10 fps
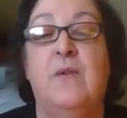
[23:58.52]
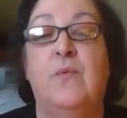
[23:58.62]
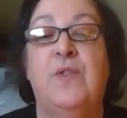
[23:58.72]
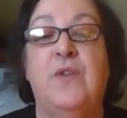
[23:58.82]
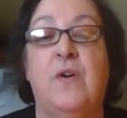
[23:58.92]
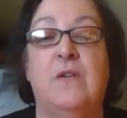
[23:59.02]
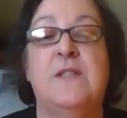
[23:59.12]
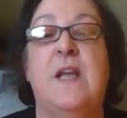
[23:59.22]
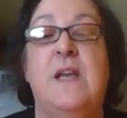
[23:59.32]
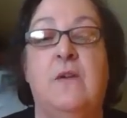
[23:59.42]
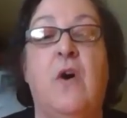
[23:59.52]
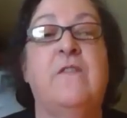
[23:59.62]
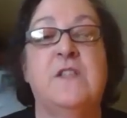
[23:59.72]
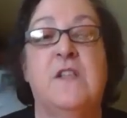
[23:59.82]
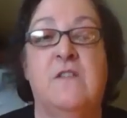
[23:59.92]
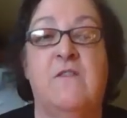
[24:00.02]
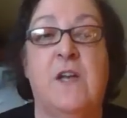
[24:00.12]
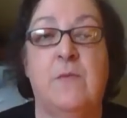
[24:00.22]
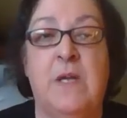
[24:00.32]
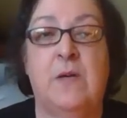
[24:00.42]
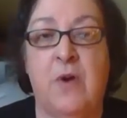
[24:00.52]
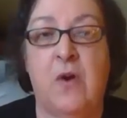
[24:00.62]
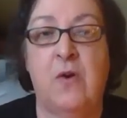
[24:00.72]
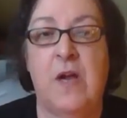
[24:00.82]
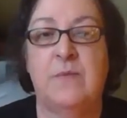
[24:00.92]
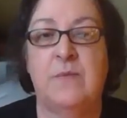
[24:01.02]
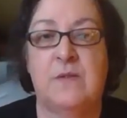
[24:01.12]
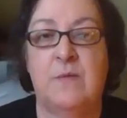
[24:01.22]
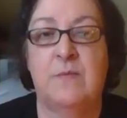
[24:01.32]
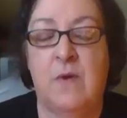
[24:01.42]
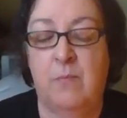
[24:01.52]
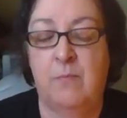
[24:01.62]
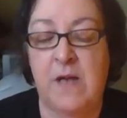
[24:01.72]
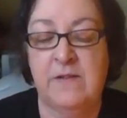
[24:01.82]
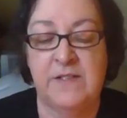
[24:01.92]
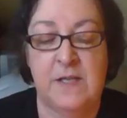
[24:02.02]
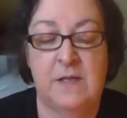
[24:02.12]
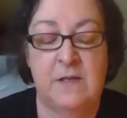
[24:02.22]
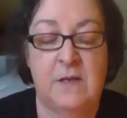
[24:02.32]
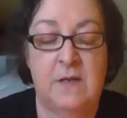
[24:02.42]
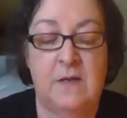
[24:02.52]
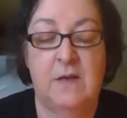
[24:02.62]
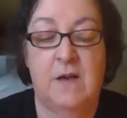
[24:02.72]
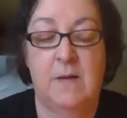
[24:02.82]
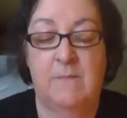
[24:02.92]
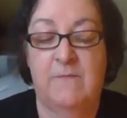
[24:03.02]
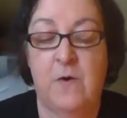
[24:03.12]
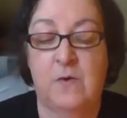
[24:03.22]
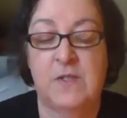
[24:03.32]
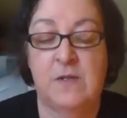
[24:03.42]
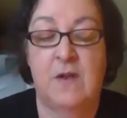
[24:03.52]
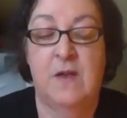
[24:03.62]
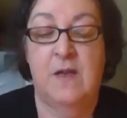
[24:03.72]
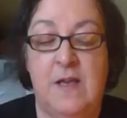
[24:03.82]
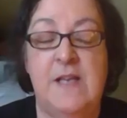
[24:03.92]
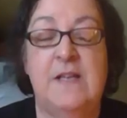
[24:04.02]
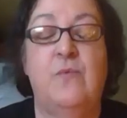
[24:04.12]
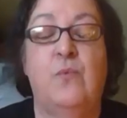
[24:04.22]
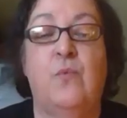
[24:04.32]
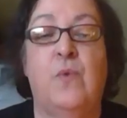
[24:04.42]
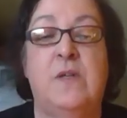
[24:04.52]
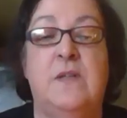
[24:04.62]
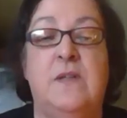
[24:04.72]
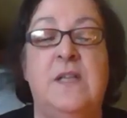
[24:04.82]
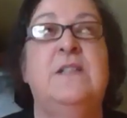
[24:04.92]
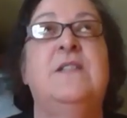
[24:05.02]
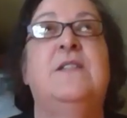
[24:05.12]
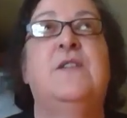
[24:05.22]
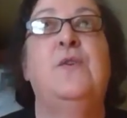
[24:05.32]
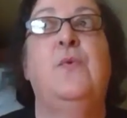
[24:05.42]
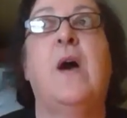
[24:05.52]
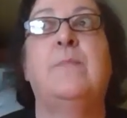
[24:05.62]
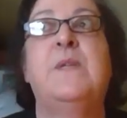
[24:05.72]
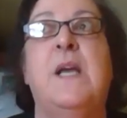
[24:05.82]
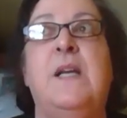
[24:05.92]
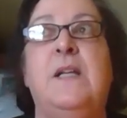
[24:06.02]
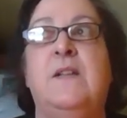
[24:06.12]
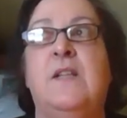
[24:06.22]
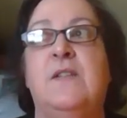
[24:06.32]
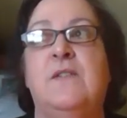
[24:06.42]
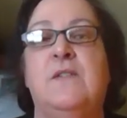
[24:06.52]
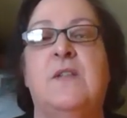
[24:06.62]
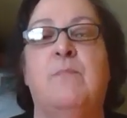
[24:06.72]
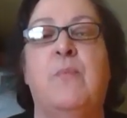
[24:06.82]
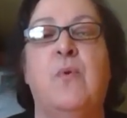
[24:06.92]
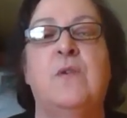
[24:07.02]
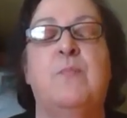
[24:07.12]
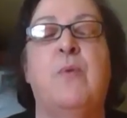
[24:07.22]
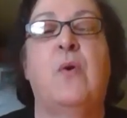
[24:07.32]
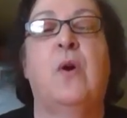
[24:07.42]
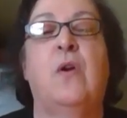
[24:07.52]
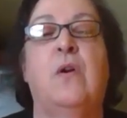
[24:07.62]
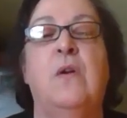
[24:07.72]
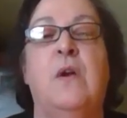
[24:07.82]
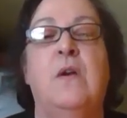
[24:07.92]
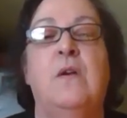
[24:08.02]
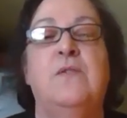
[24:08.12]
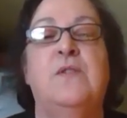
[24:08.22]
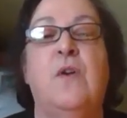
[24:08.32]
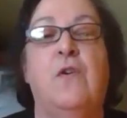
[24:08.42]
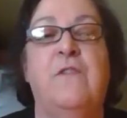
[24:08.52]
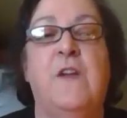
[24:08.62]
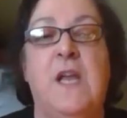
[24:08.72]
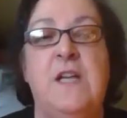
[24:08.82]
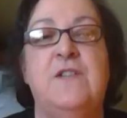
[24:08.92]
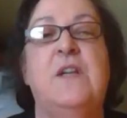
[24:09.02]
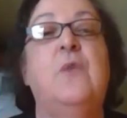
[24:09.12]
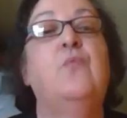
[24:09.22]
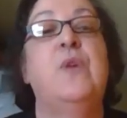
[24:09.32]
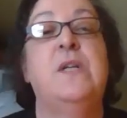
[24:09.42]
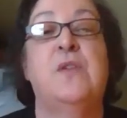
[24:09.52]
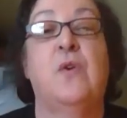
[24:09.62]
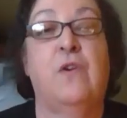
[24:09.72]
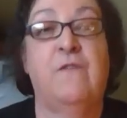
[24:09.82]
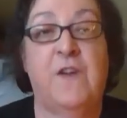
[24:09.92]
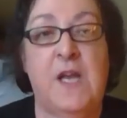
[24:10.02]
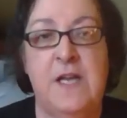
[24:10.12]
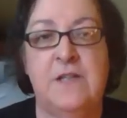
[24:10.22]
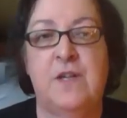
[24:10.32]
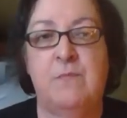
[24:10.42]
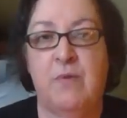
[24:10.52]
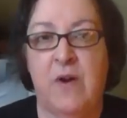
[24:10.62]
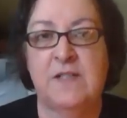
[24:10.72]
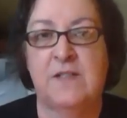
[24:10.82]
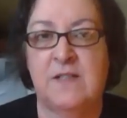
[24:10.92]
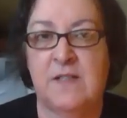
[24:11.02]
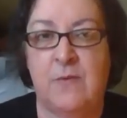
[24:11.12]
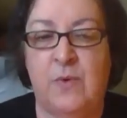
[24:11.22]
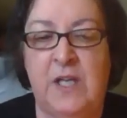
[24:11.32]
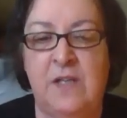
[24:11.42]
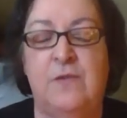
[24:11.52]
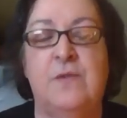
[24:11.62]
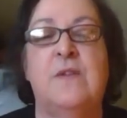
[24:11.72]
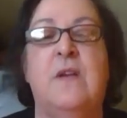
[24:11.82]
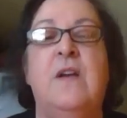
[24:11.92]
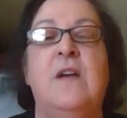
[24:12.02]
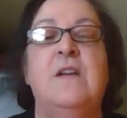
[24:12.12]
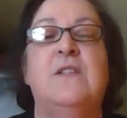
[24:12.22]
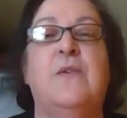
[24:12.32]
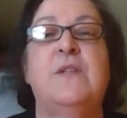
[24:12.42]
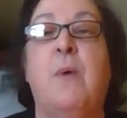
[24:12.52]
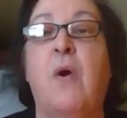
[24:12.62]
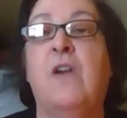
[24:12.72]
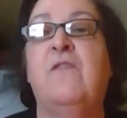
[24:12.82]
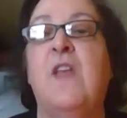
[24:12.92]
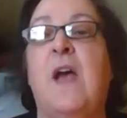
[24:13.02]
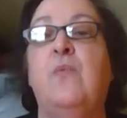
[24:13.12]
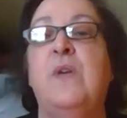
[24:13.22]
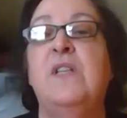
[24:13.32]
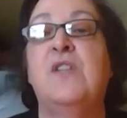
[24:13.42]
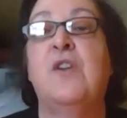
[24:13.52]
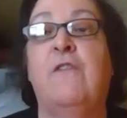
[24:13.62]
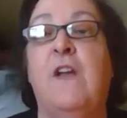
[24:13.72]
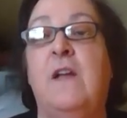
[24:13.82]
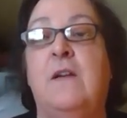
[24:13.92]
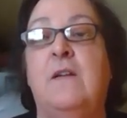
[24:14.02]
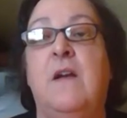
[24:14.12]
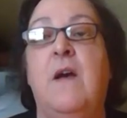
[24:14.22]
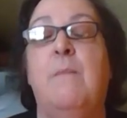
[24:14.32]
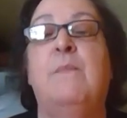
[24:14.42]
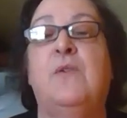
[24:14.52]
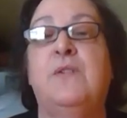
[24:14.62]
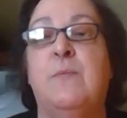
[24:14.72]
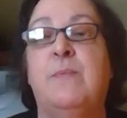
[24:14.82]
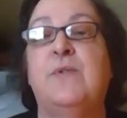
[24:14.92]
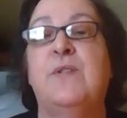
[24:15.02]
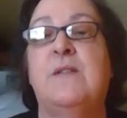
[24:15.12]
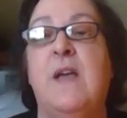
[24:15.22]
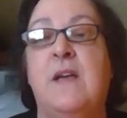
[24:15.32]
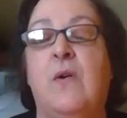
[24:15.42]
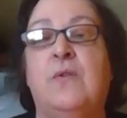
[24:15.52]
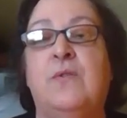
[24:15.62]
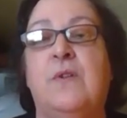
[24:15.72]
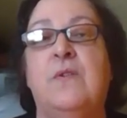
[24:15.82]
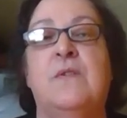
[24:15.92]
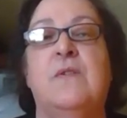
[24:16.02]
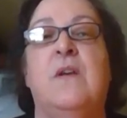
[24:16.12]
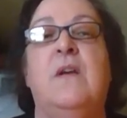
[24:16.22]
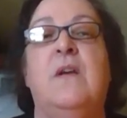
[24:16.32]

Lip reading: with our state Office of Developmental Programs, our policy folks, is to update the supports broker certification and recertification process that we use. So as part of that, we surveyed multiple stakeholders,